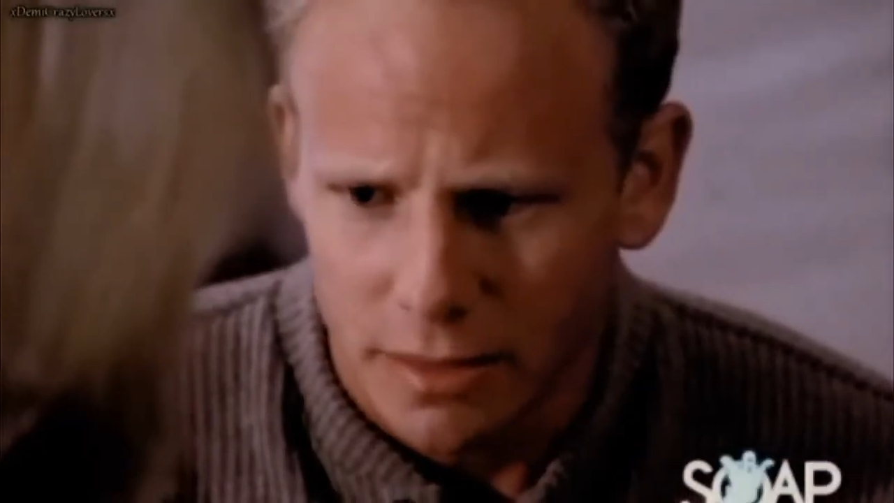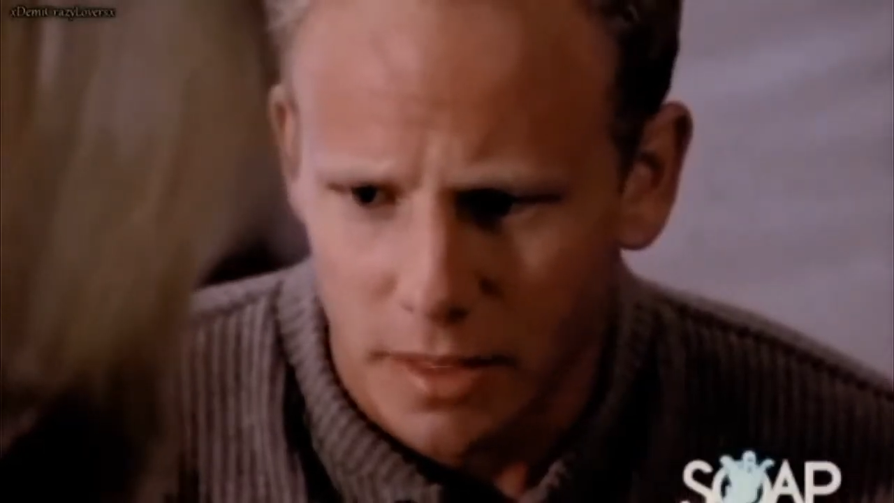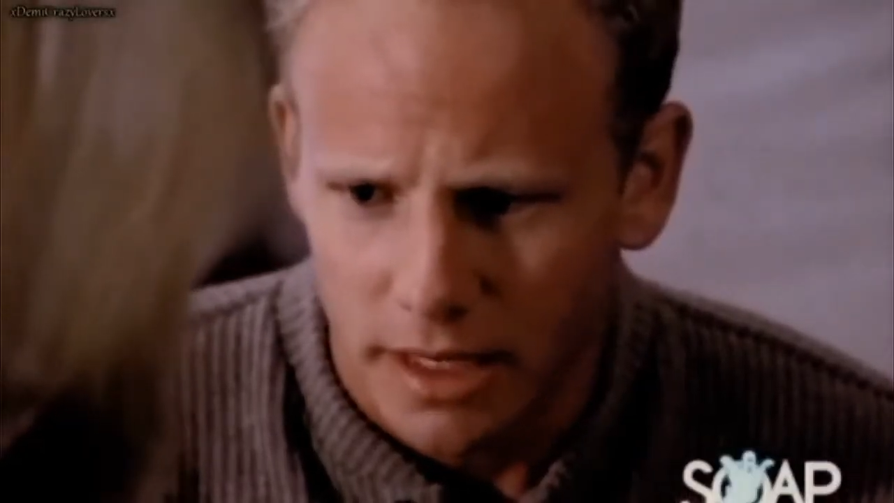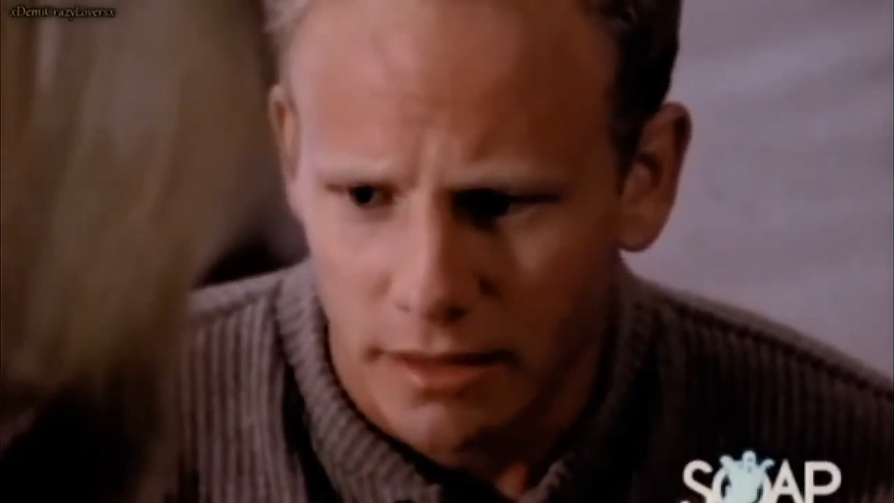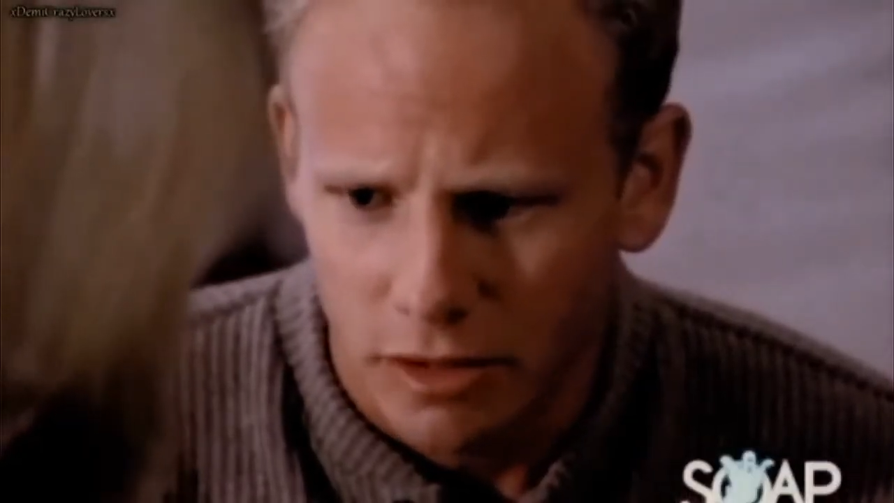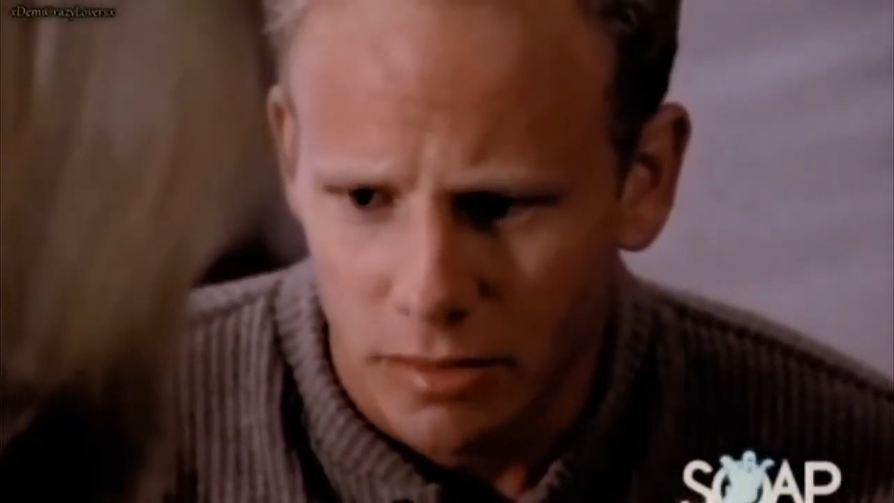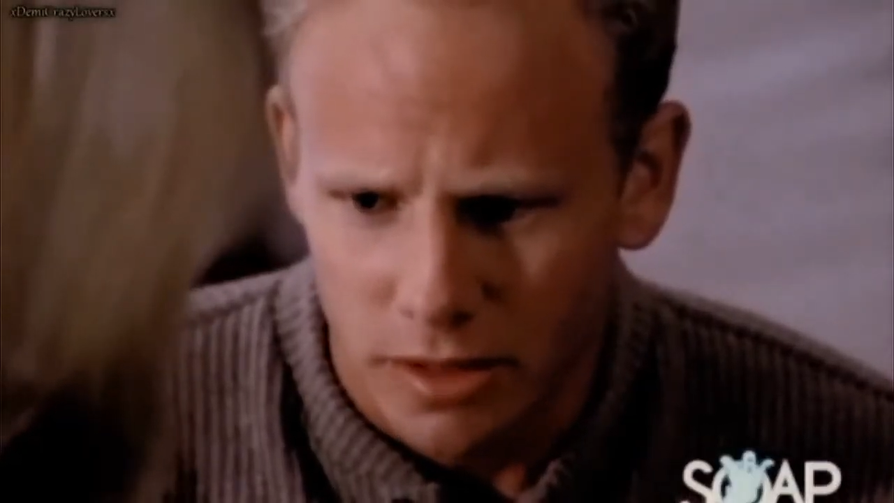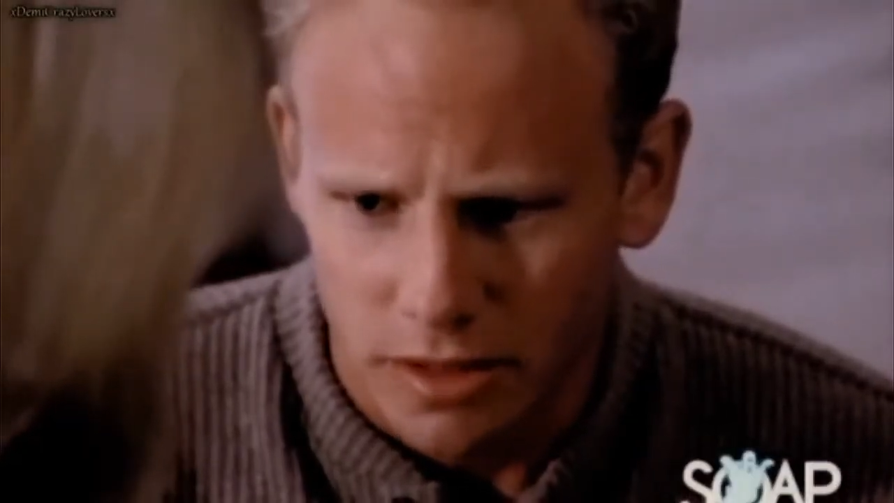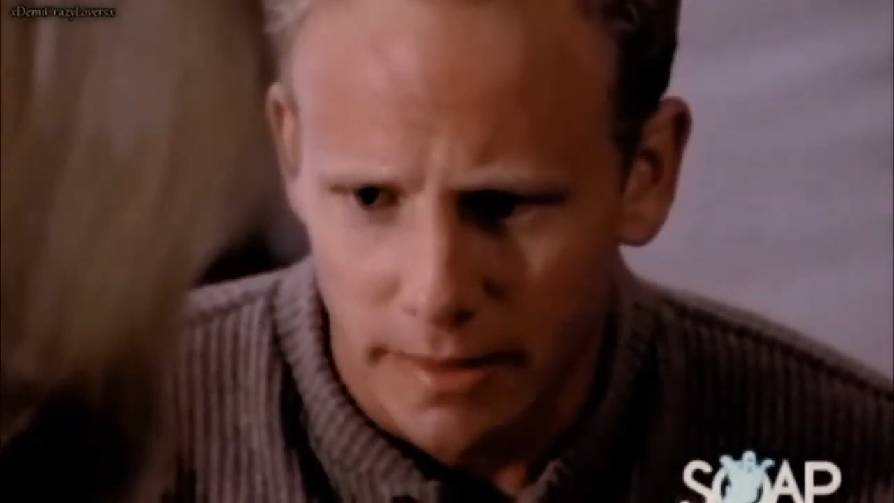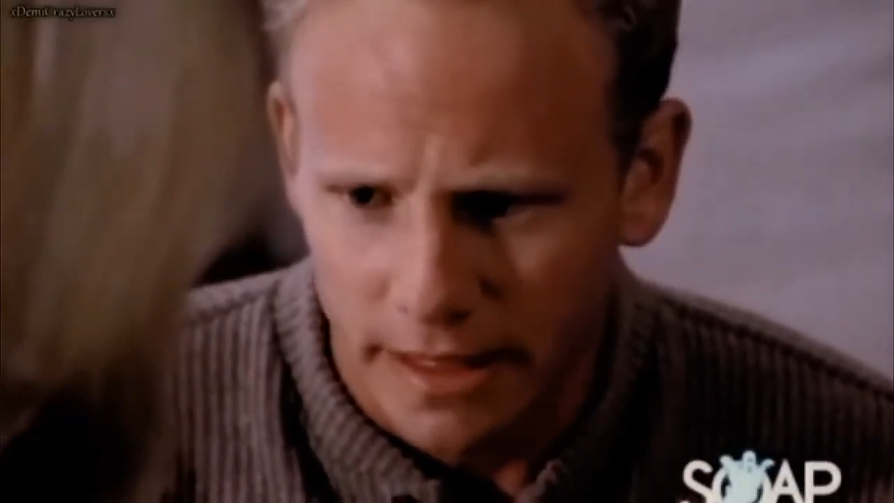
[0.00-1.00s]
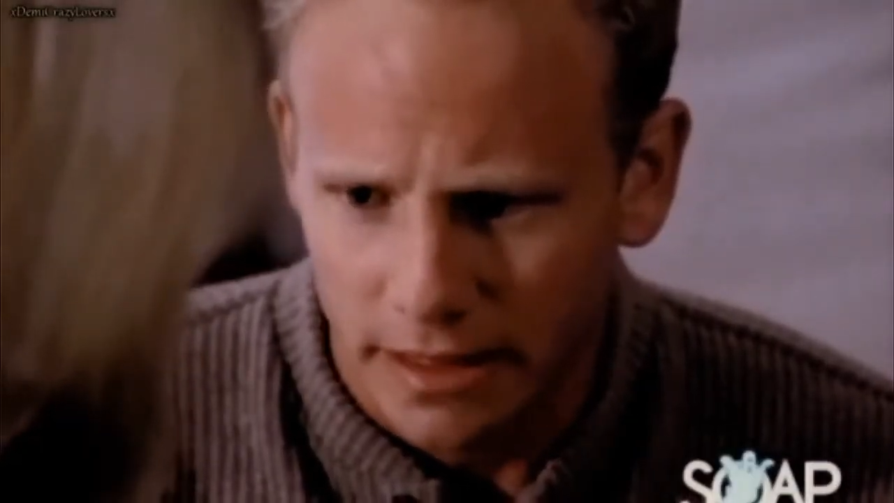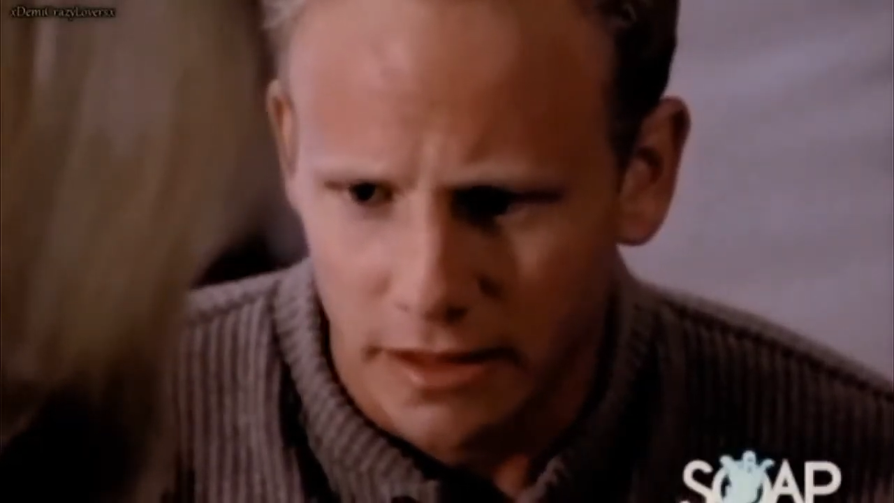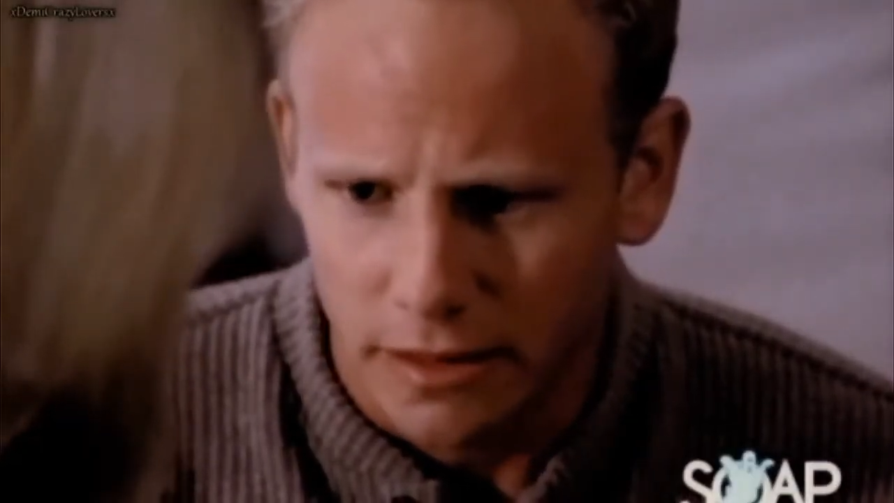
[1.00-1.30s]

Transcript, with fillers: spreading rumors about